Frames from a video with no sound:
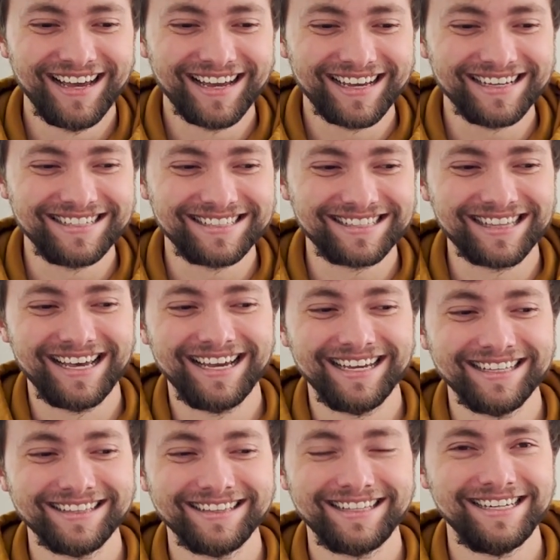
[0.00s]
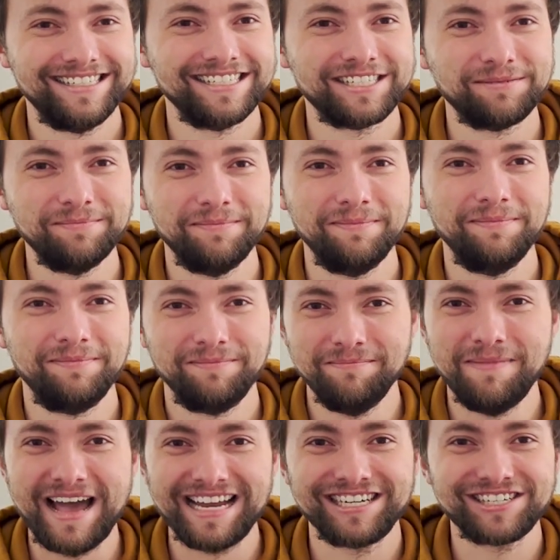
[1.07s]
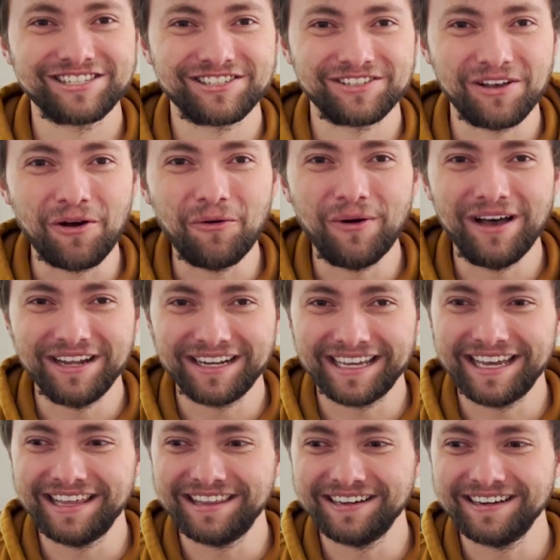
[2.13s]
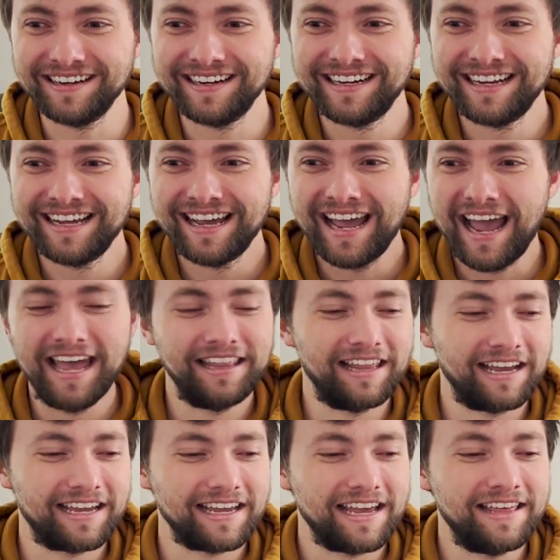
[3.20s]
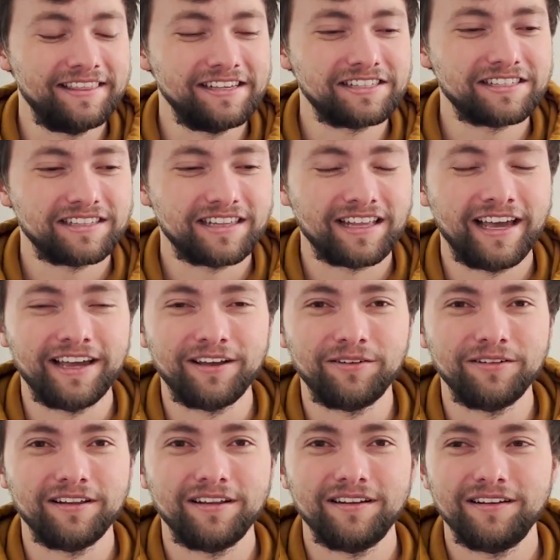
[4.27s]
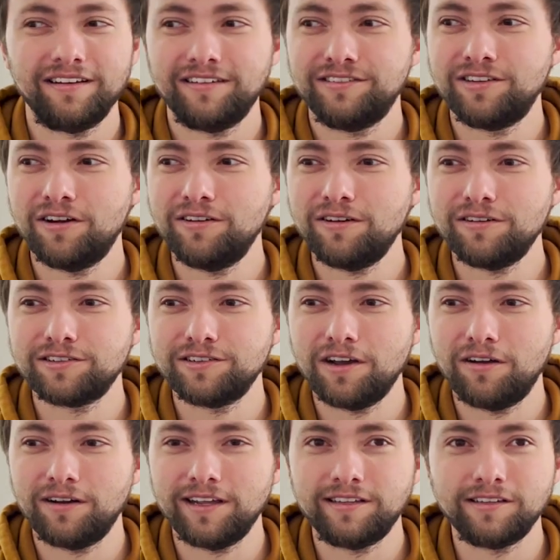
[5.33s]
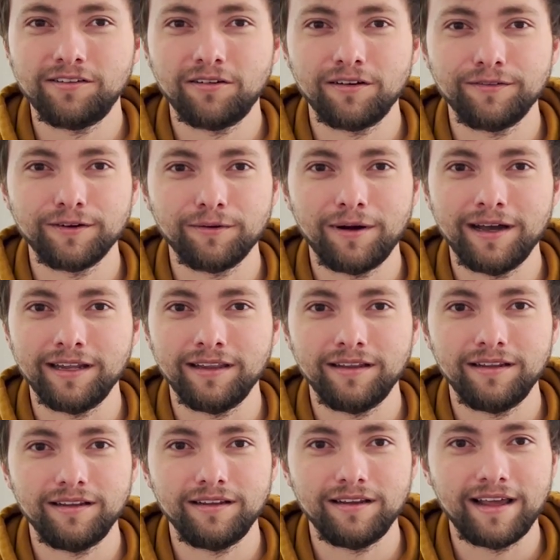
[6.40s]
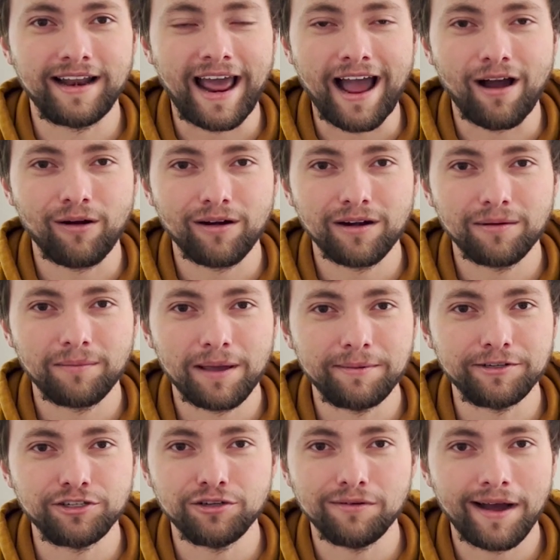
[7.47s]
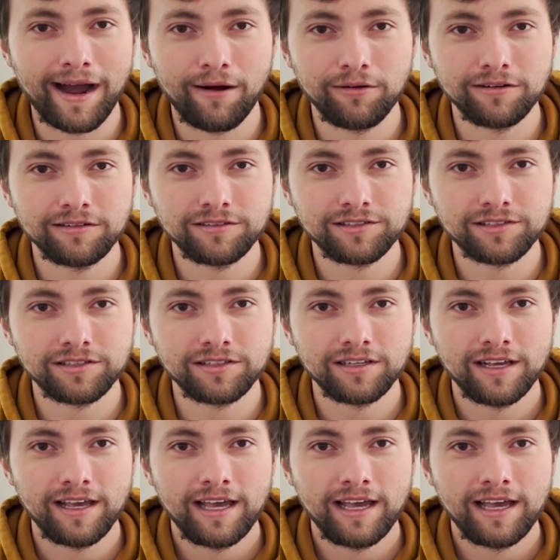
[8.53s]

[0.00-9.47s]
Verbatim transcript: because like they just mesh so well together. And like, and this, like, Todou has known Itadori for what, an hour, maybe two hours,